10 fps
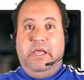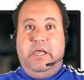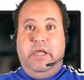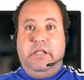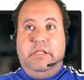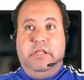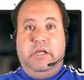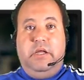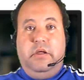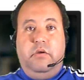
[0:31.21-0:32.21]
and
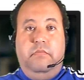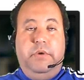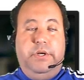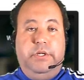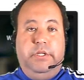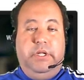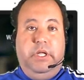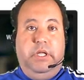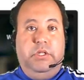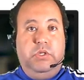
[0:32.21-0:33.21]
converting
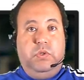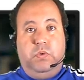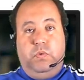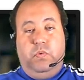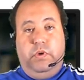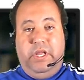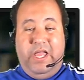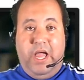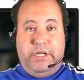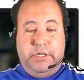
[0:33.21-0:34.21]
into
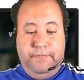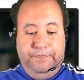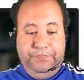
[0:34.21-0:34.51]
cash.